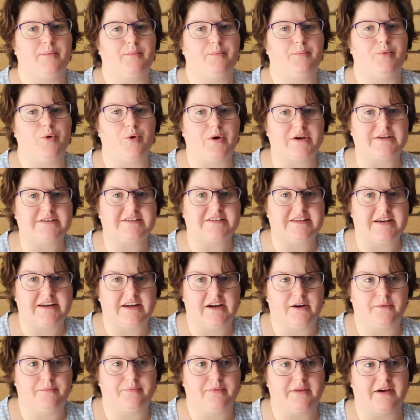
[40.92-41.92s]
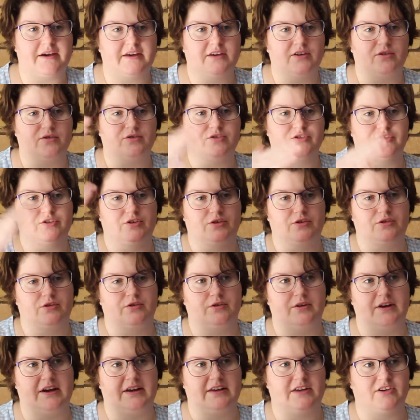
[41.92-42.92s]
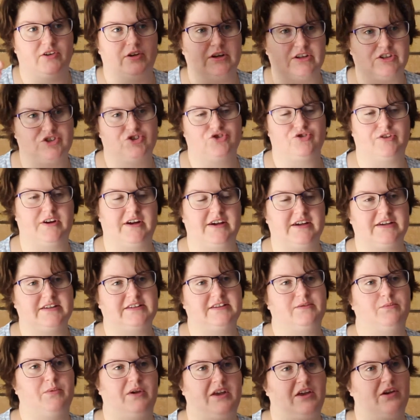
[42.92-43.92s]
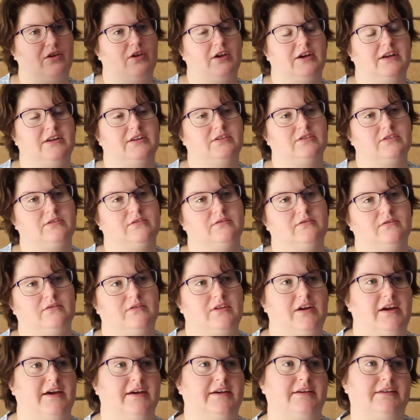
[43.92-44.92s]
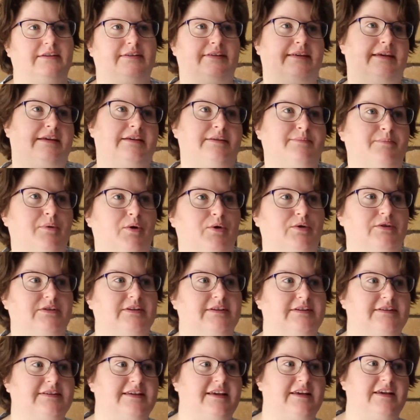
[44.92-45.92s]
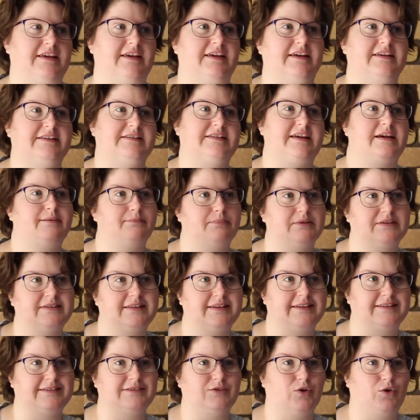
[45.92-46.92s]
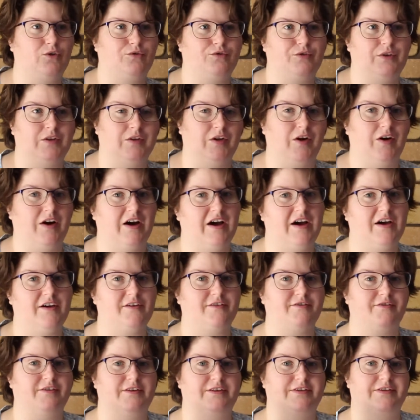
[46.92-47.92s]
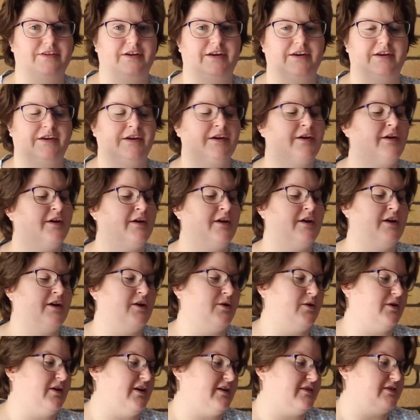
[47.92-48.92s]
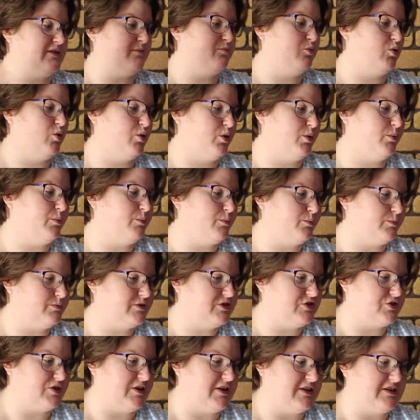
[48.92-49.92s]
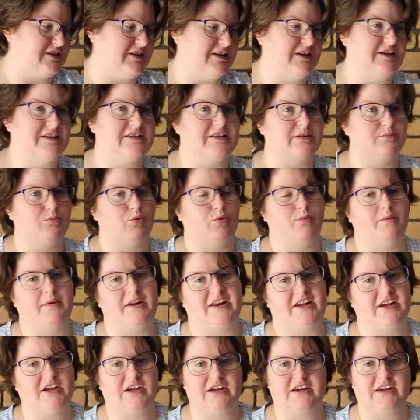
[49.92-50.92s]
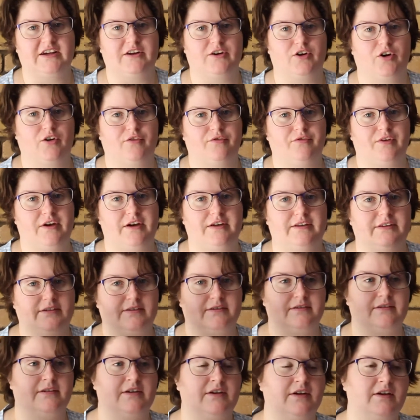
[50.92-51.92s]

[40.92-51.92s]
point setup that you do, and you get streaks, and when you get like 6 boxes then you get 10% off for life, and then the more streaks you get the more money you get off, and